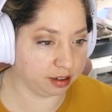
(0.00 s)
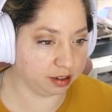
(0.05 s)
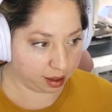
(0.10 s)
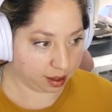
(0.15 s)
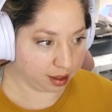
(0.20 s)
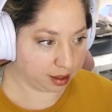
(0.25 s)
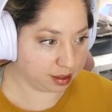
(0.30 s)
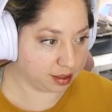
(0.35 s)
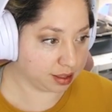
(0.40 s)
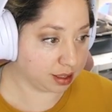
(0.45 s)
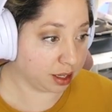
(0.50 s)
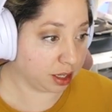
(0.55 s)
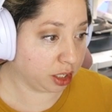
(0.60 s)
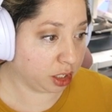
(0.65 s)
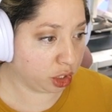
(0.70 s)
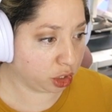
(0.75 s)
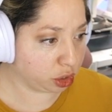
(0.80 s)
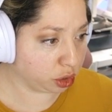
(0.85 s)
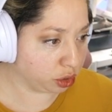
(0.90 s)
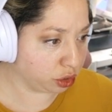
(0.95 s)
It's
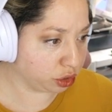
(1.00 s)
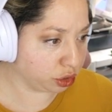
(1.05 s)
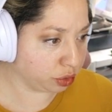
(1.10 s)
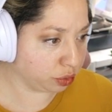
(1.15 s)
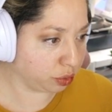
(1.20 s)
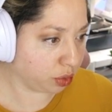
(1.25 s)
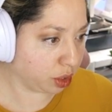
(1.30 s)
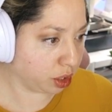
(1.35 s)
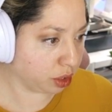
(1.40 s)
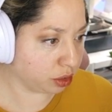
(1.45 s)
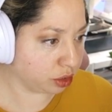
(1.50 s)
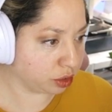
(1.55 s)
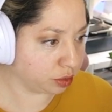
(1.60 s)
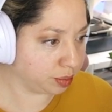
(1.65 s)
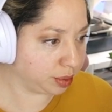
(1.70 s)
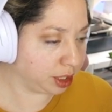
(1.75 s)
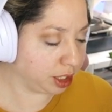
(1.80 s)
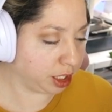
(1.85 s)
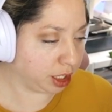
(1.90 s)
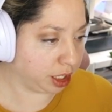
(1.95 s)
unusual to
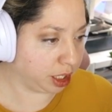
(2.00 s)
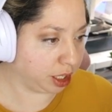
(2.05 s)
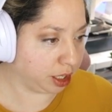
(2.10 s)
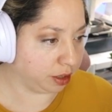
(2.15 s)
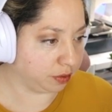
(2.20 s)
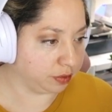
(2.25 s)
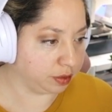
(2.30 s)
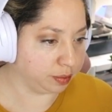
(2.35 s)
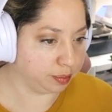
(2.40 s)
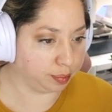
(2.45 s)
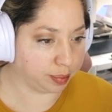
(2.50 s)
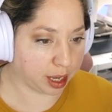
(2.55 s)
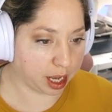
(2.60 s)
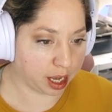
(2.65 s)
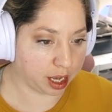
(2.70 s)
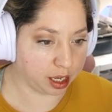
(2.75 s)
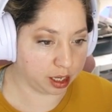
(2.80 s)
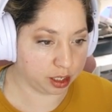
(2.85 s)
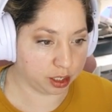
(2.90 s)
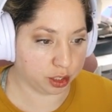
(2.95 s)
be loved
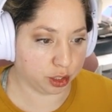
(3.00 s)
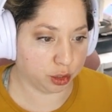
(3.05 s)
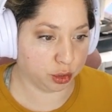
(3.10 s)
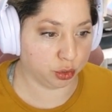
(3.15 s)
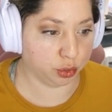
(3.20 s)
by you.